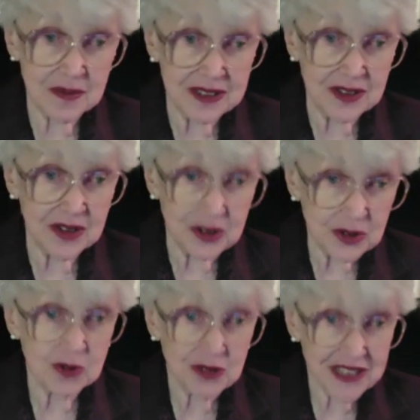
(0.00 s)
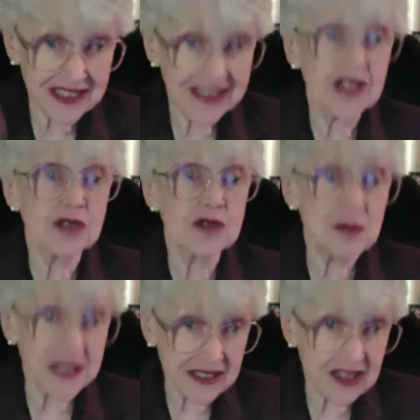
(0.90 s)
you create
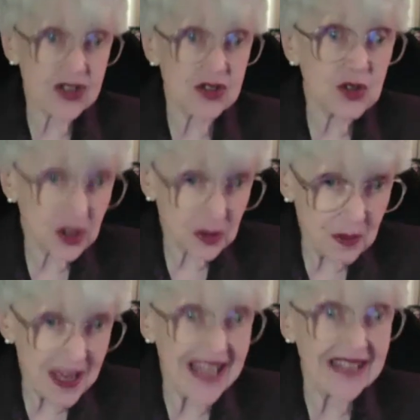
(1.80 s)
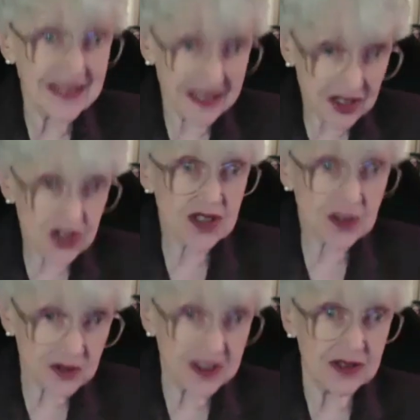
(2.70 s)
rebellious, so-called bad
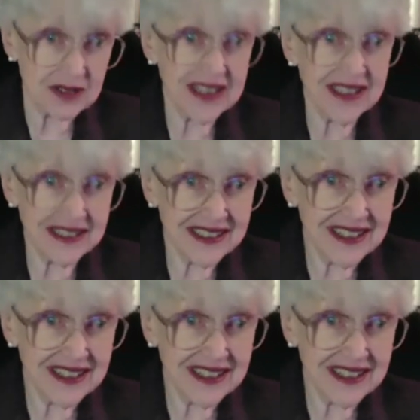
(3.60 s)
children, right?